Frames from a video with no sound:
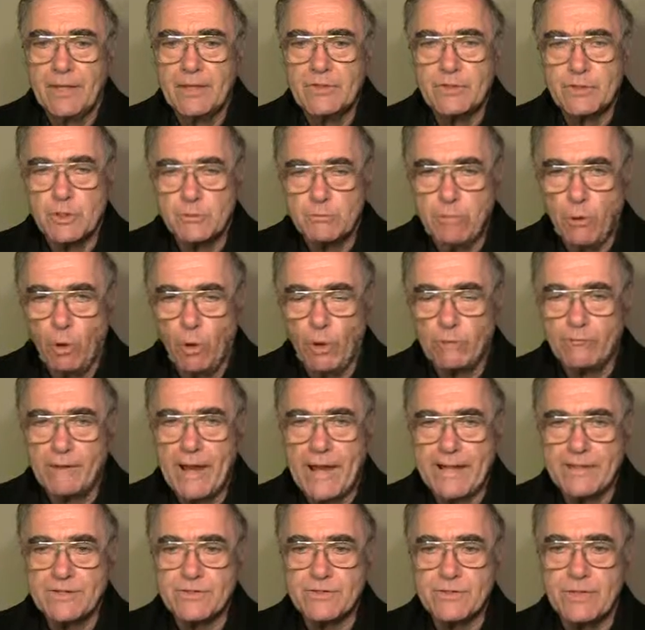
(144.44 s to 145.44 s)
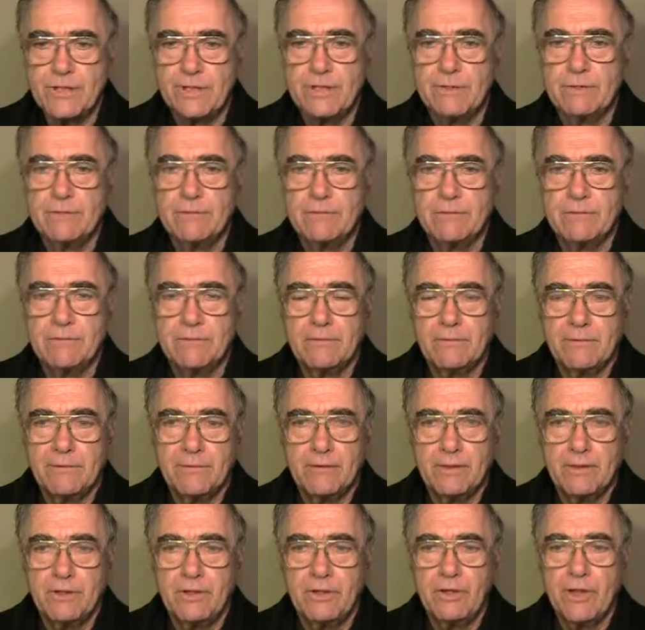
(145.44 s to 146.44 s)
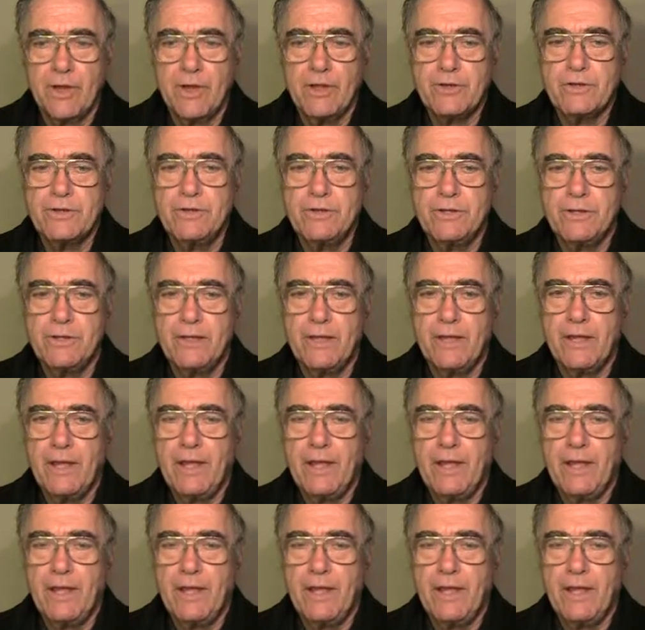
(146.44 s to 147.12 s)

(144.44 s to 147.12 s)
St. Paul writes that God